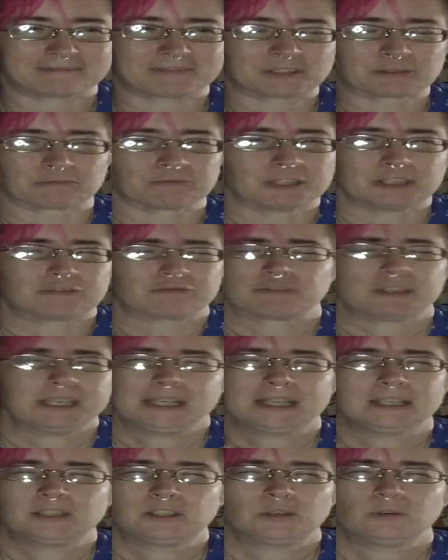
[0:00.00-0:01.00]
to retreat
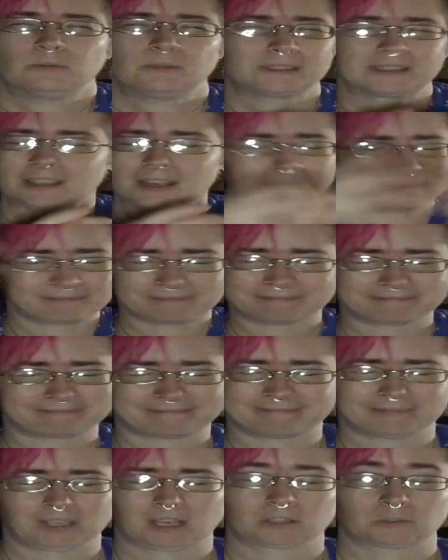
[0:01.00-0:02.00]
into. It's
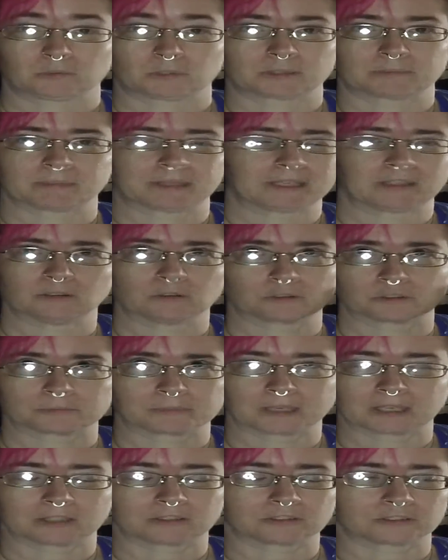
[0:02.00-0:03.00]
hard to explain. Loners
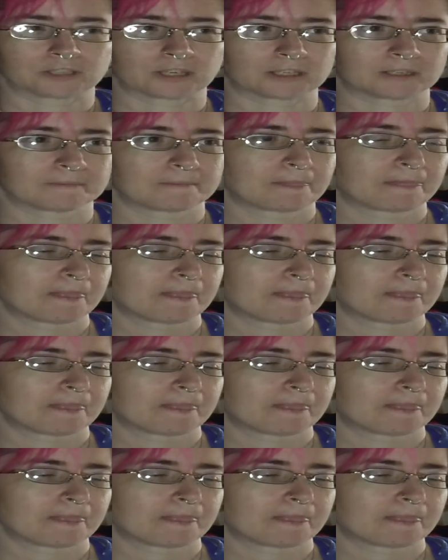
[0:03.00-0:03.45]
might understand.